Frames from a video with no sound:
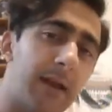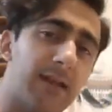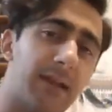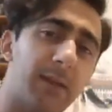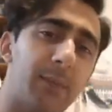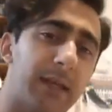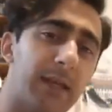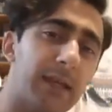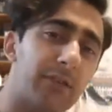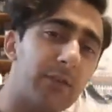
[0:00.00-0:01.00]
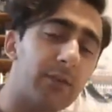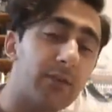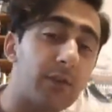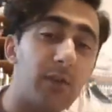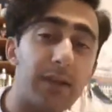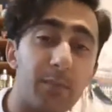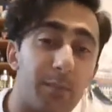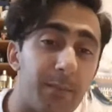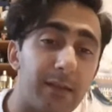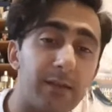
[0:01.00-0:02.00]
Ted Baker XO is a great
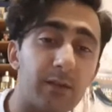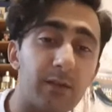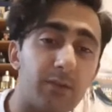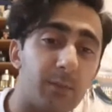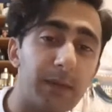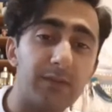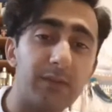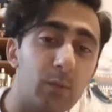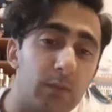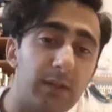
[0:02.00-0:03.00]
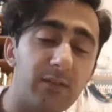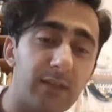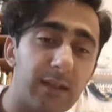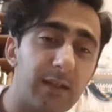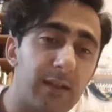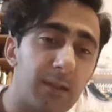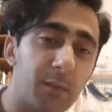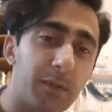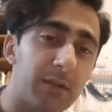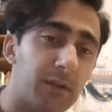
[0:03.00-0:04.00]
pimento and spicy woody scent,
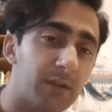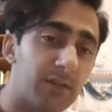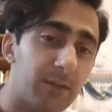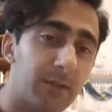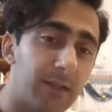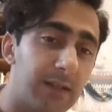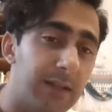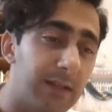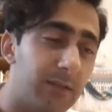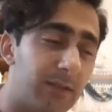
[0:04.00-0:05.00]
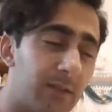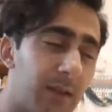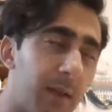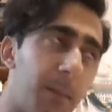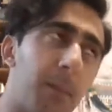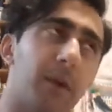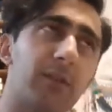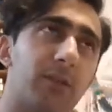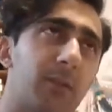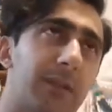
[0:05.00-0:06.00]
but the longevity leaves much
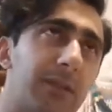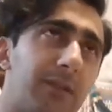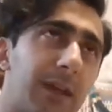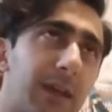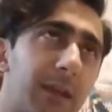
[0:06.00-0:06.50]
to be desired.